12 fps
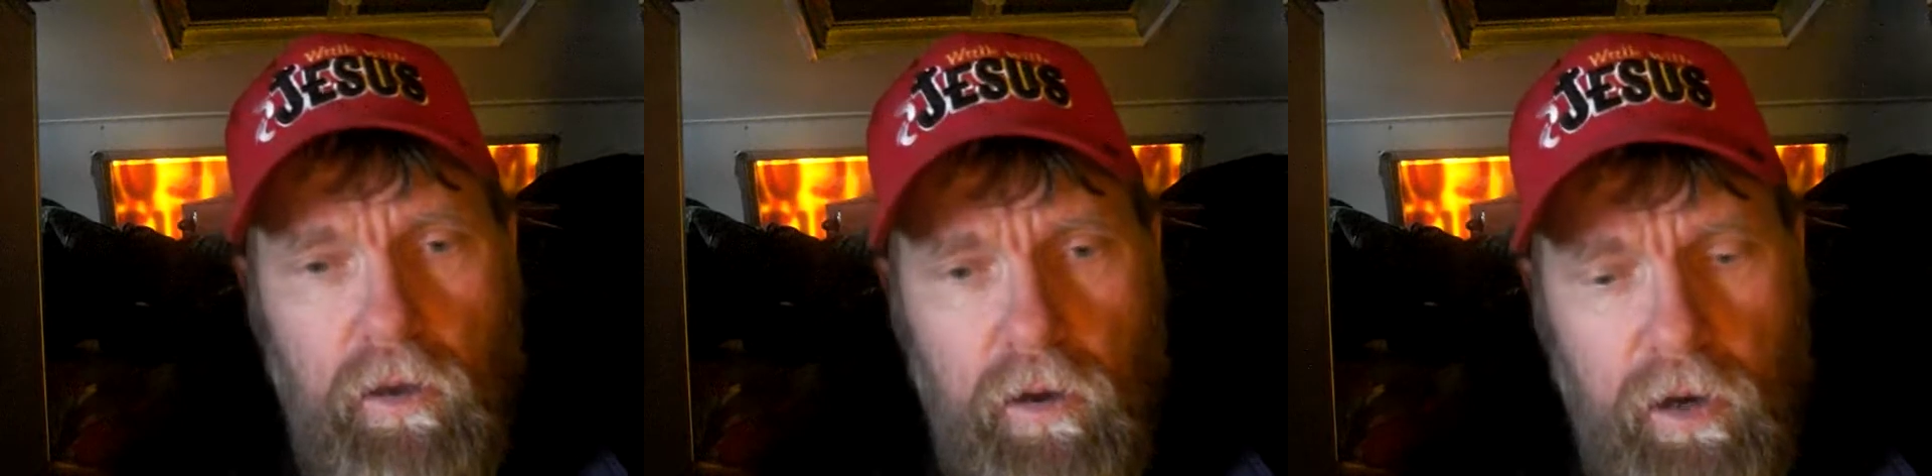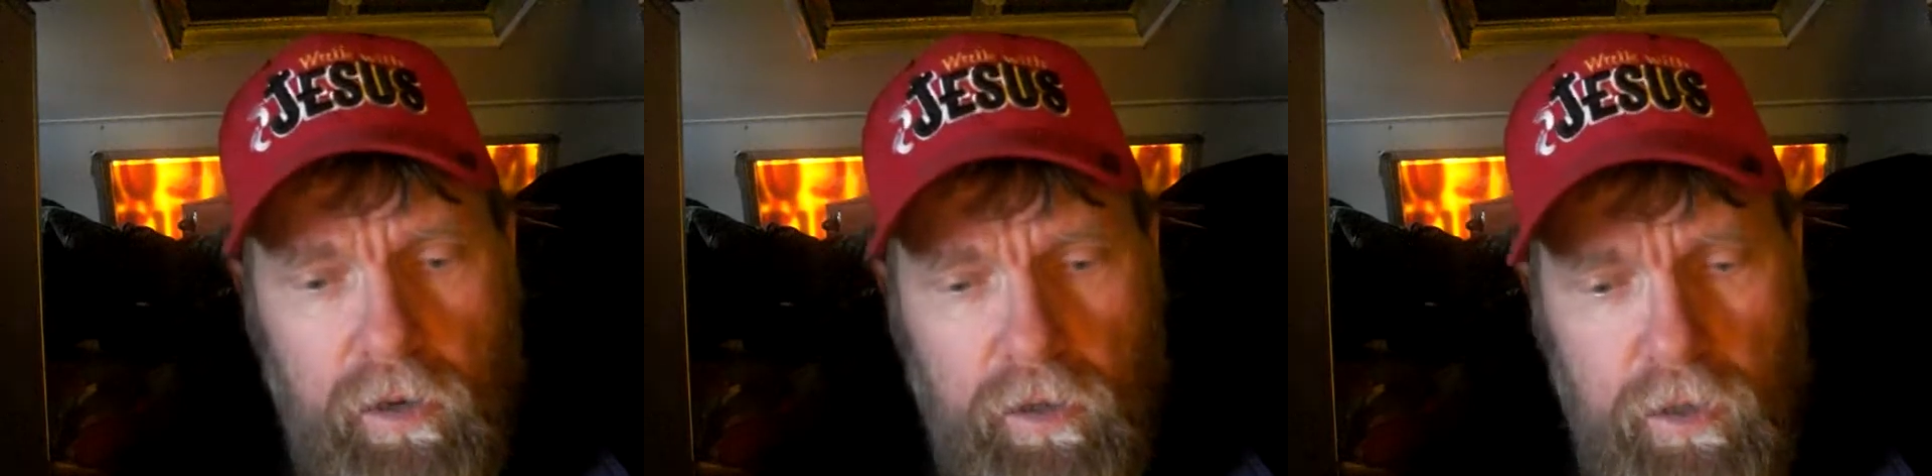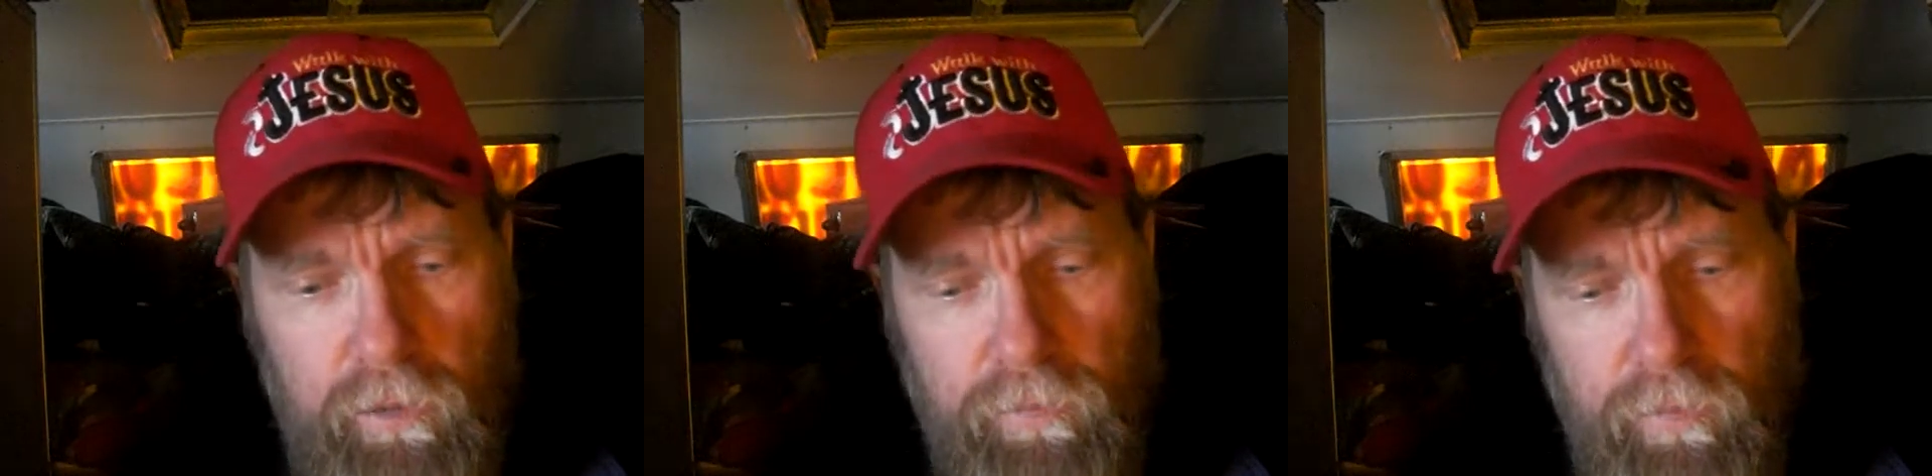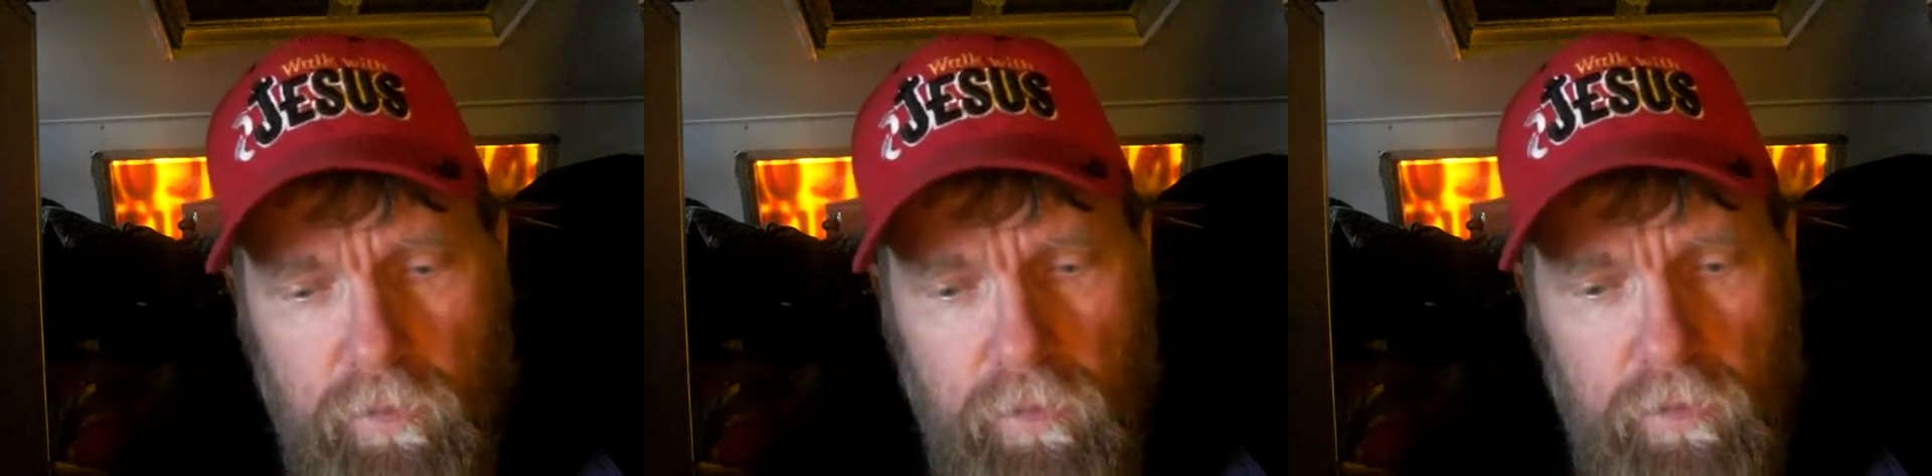on a
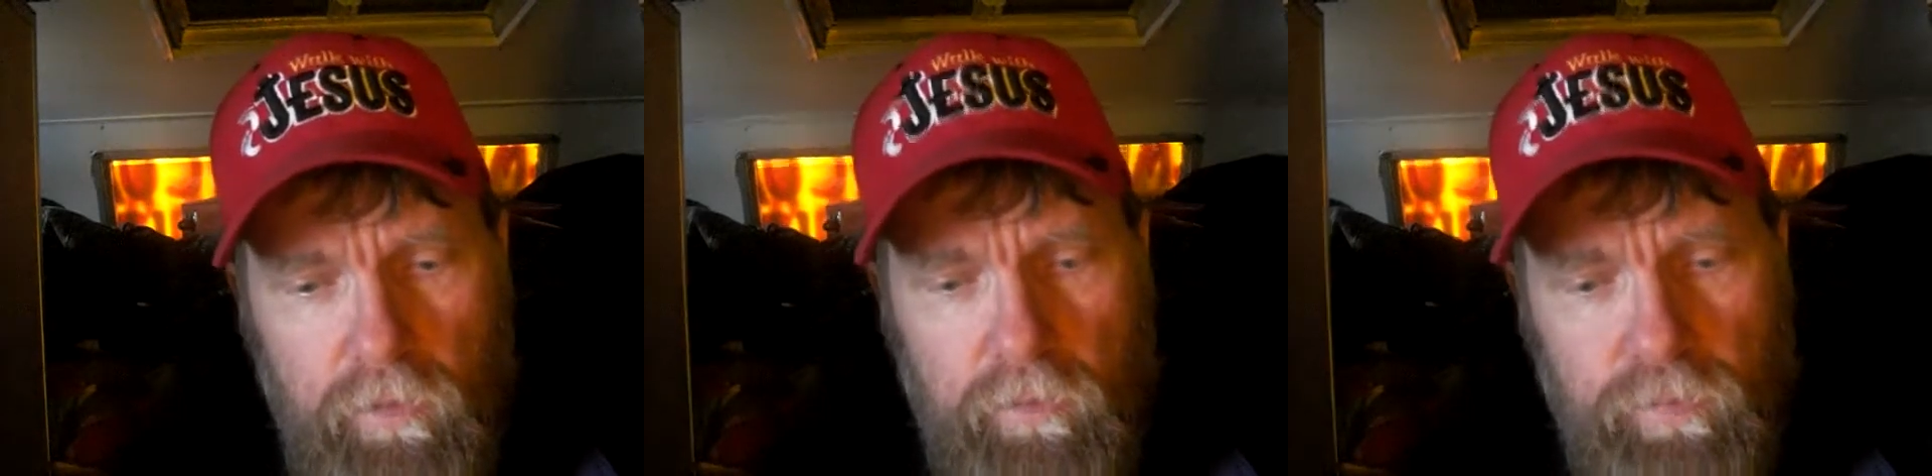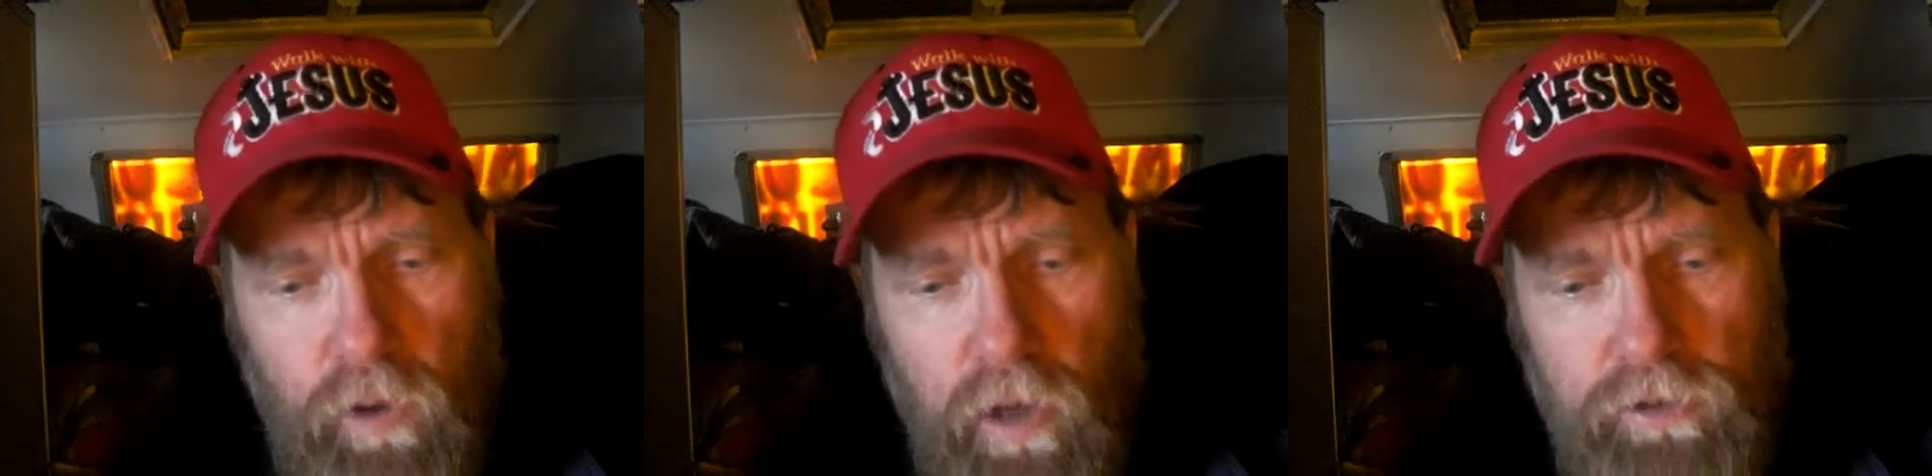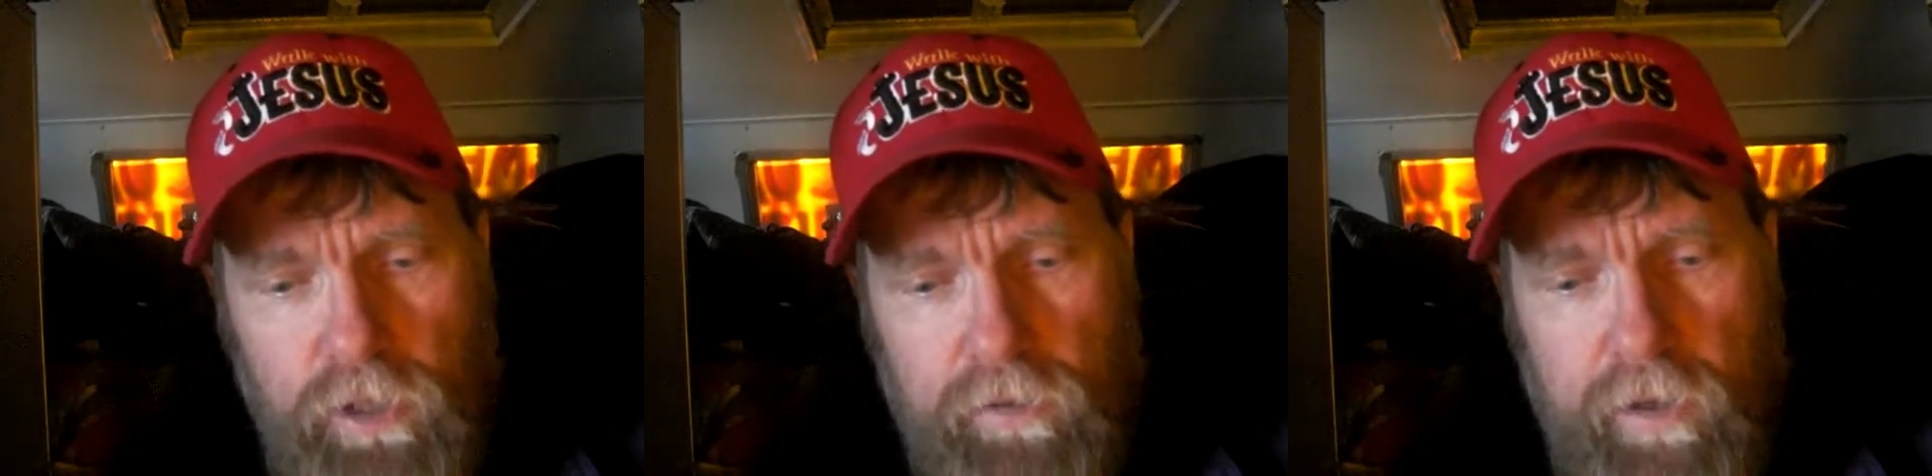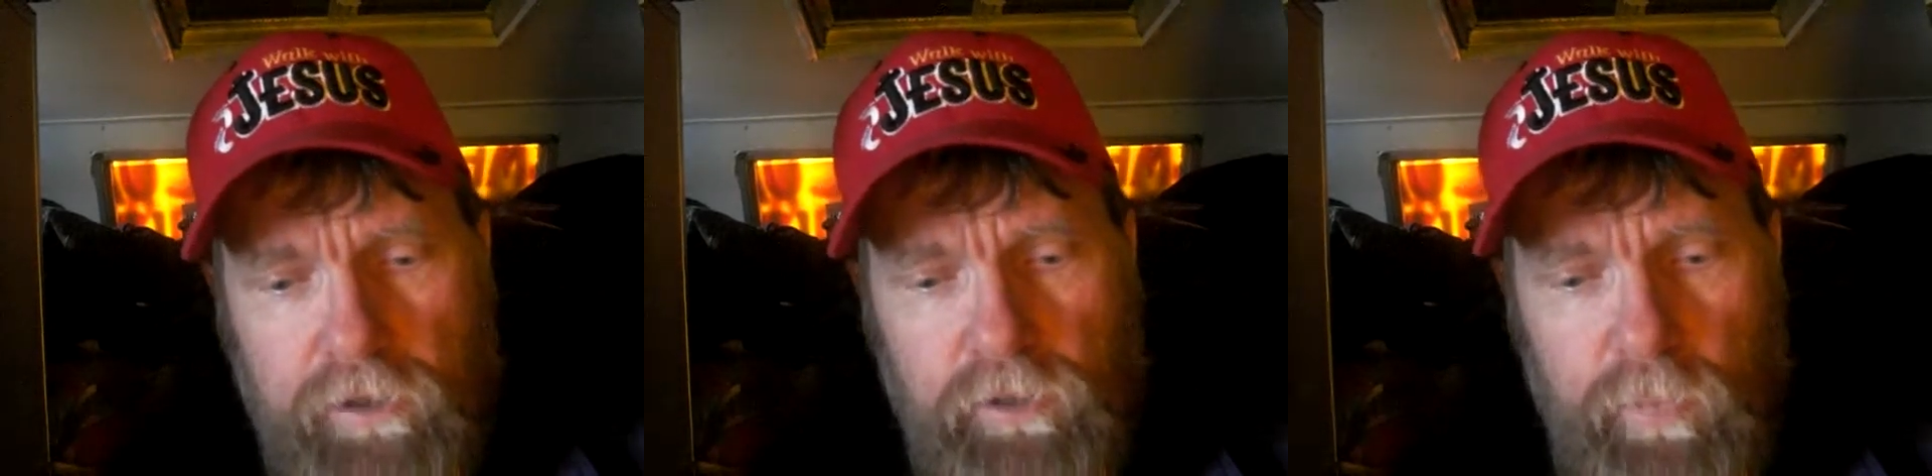project
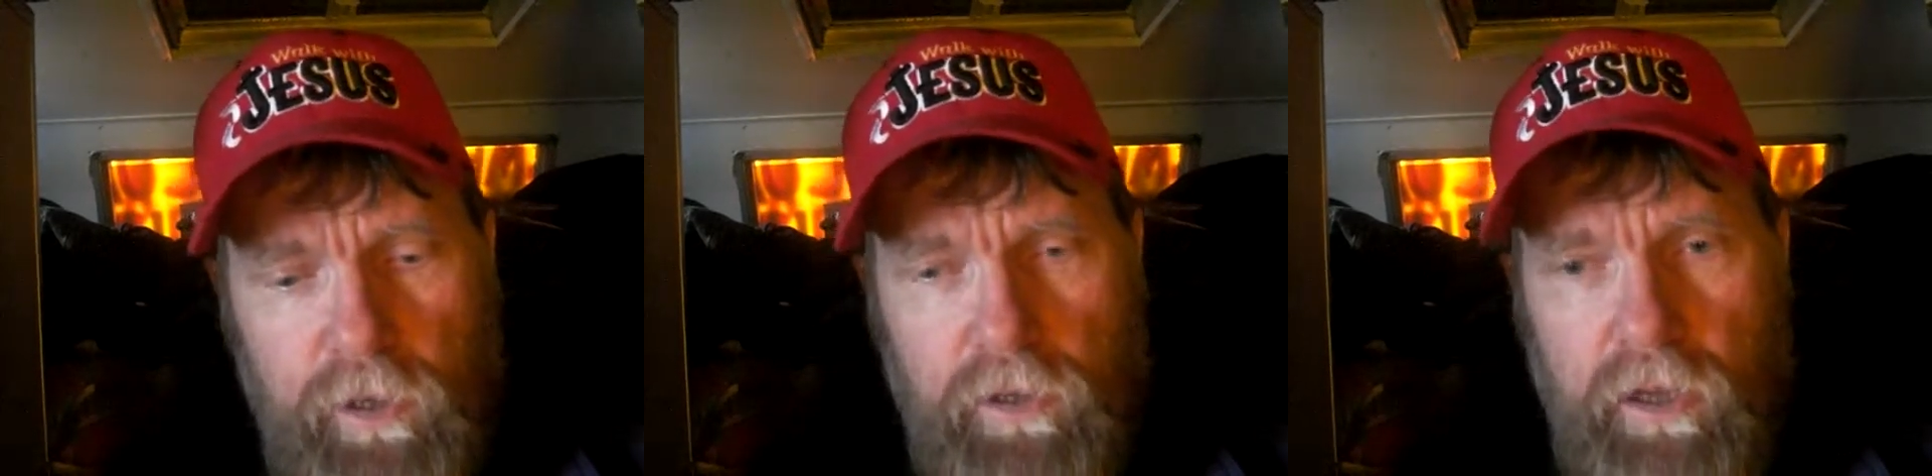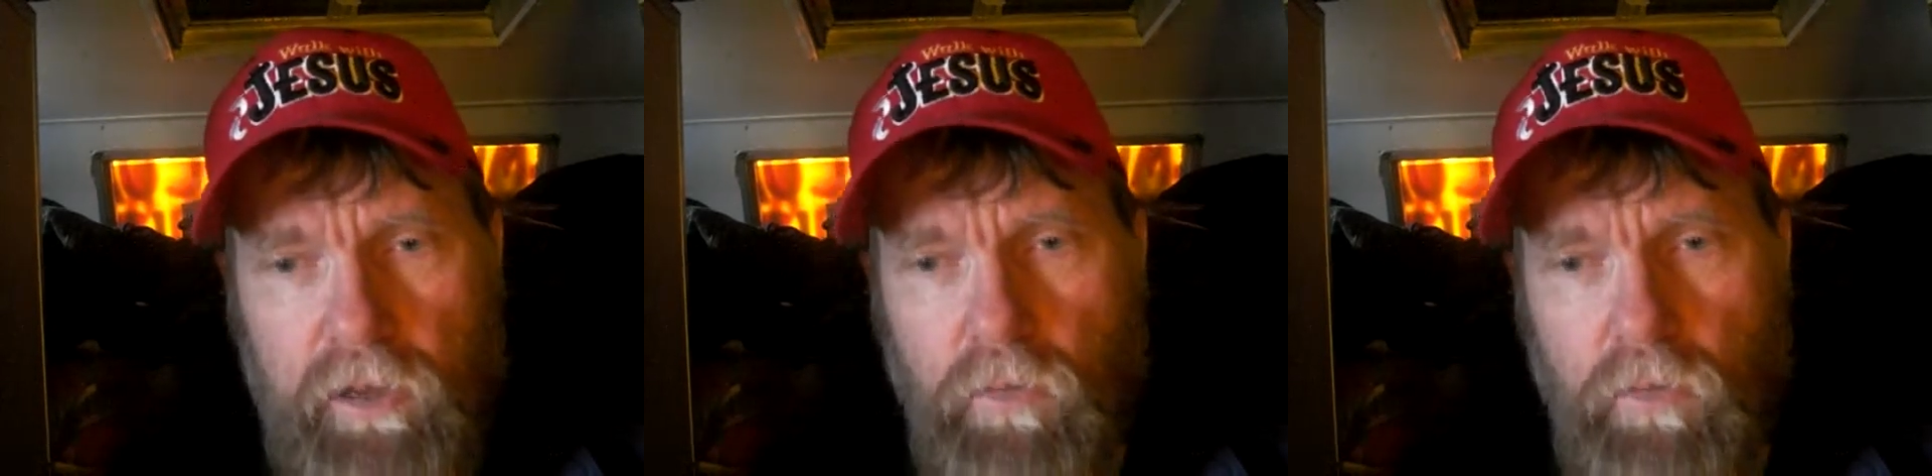that's been